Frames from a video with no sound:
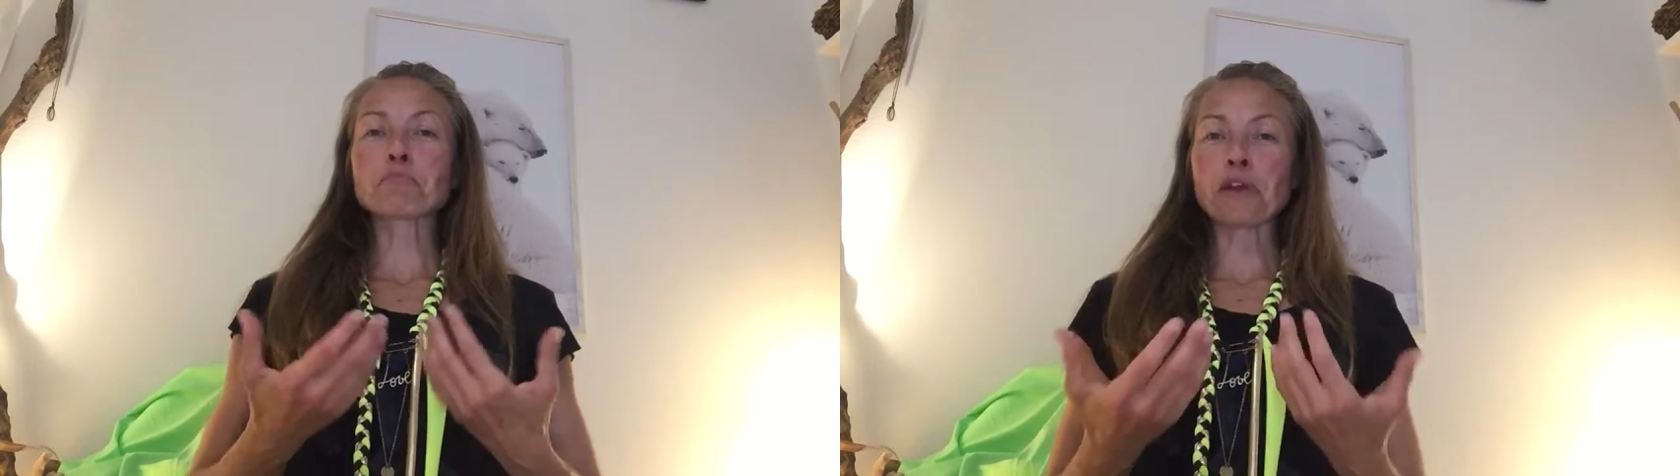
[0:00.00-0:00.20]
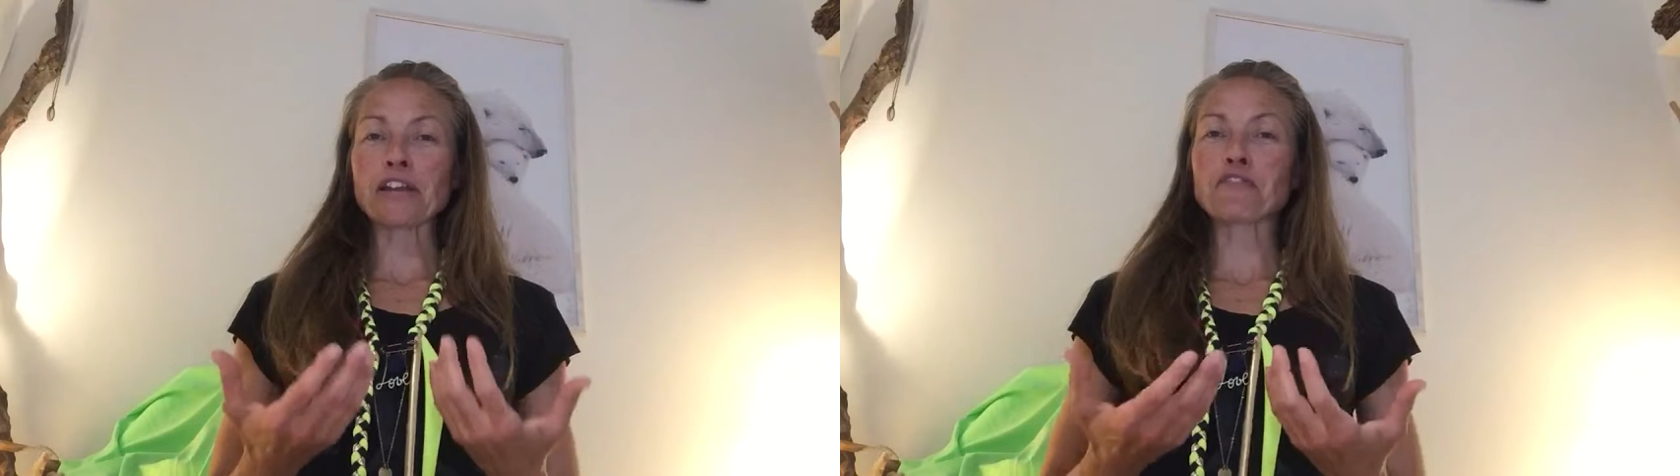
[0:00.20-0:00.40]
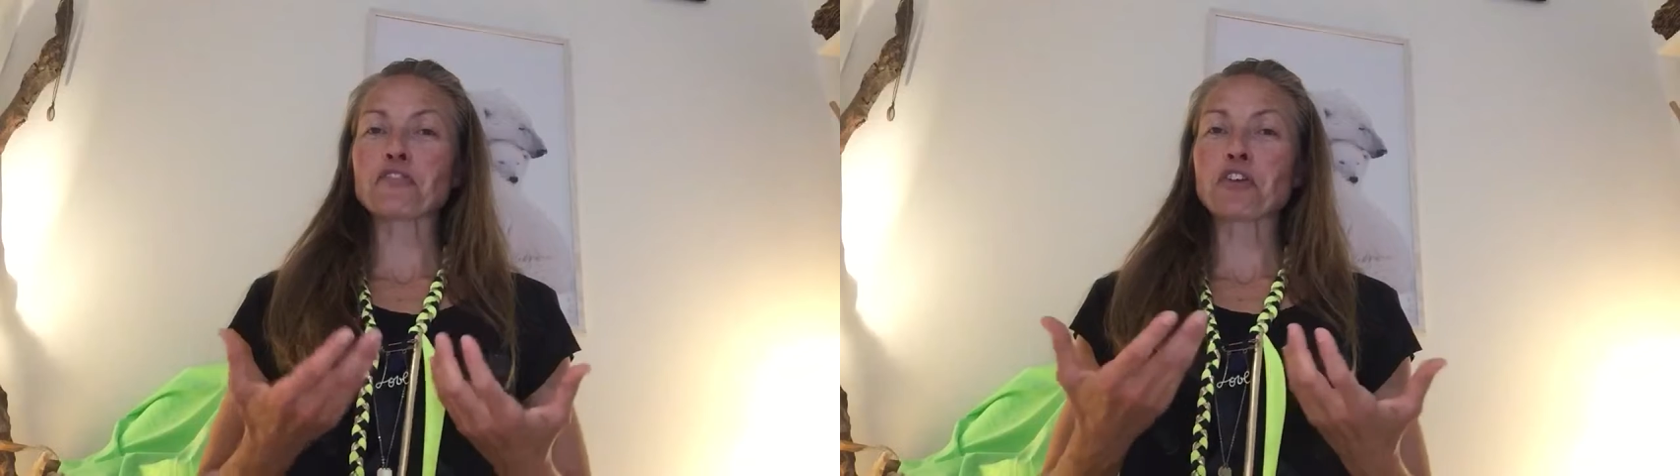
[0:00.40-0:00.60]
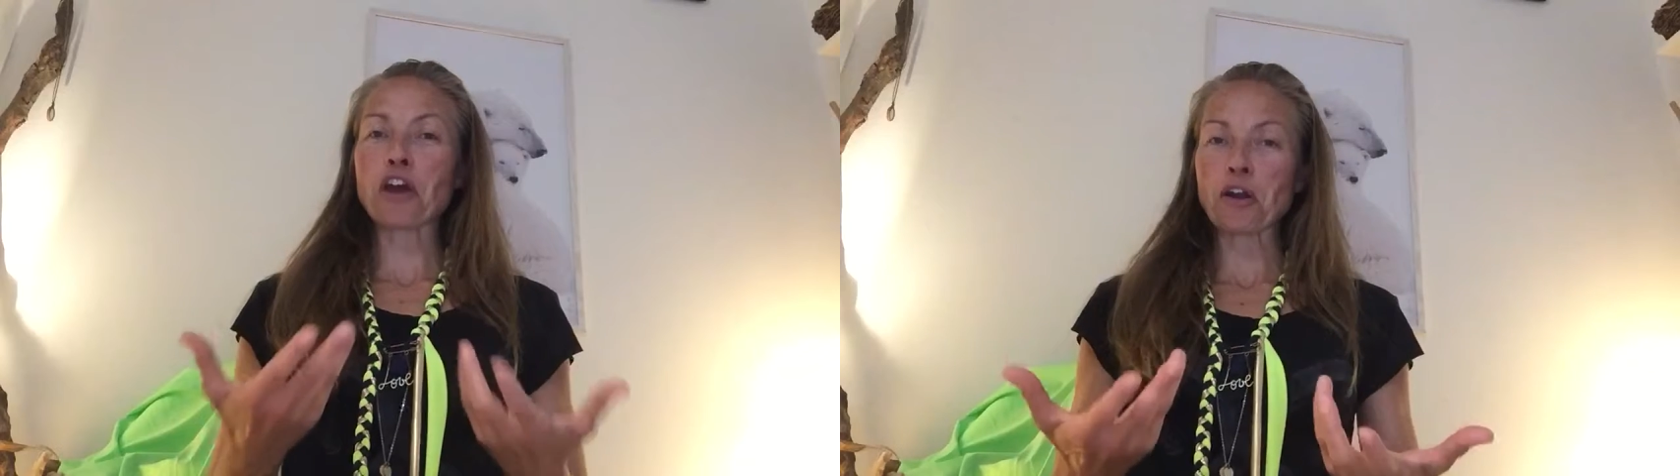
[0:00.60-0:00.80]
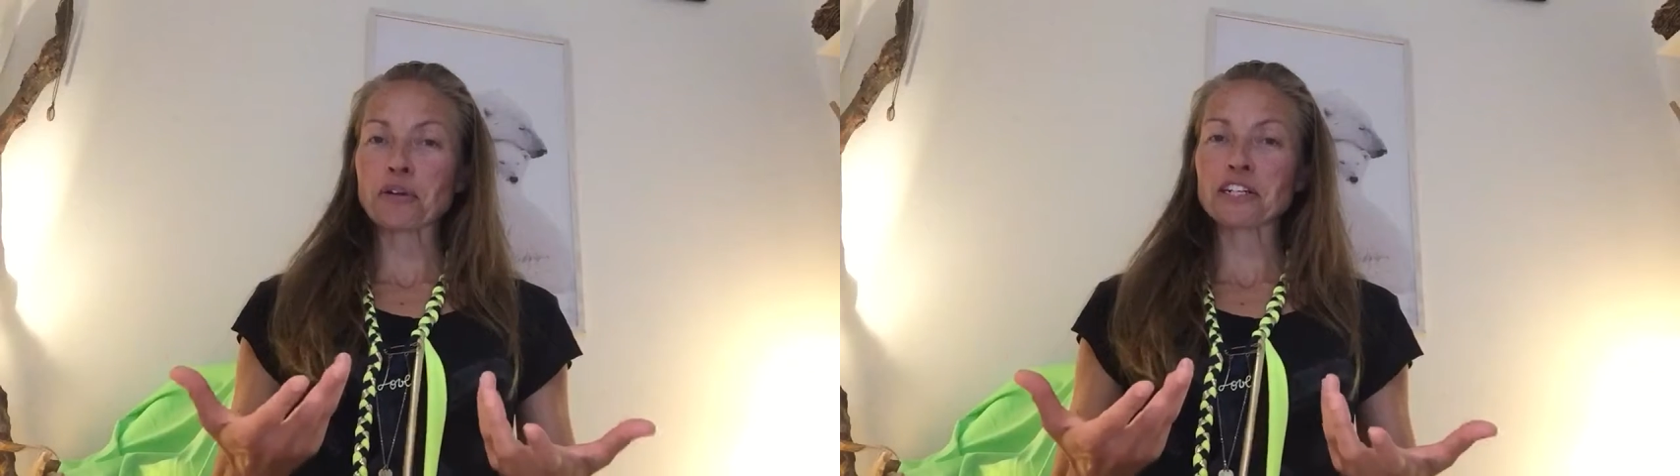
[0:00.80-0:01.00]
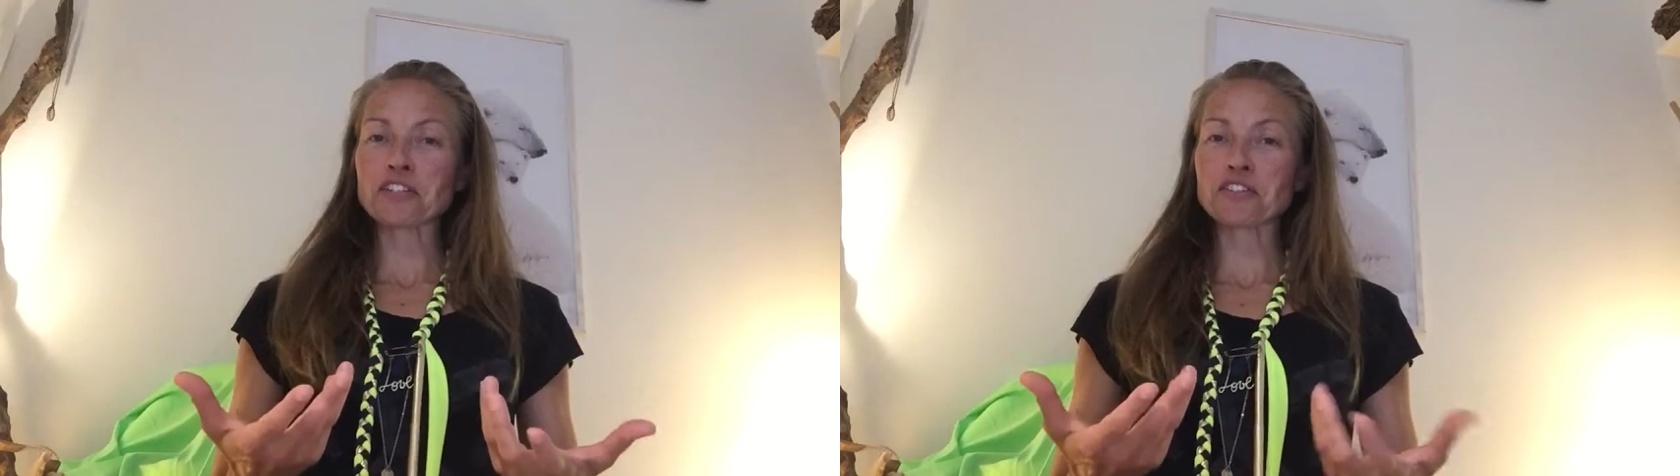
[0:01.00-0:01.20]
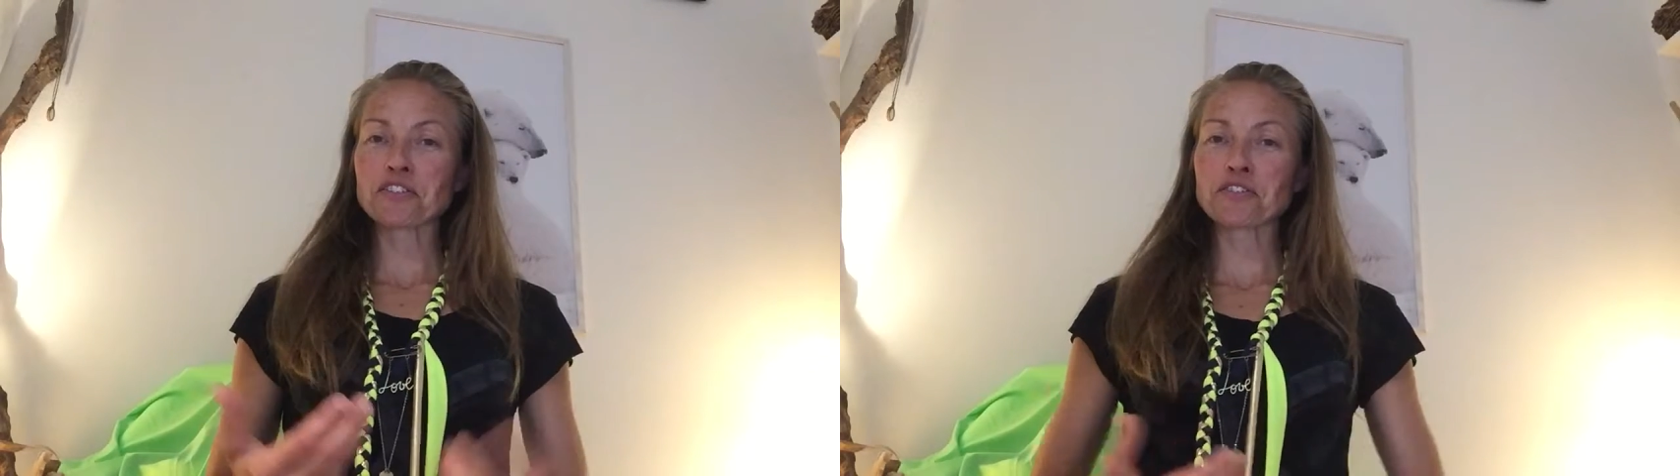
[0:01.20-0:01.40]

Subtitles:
brave courage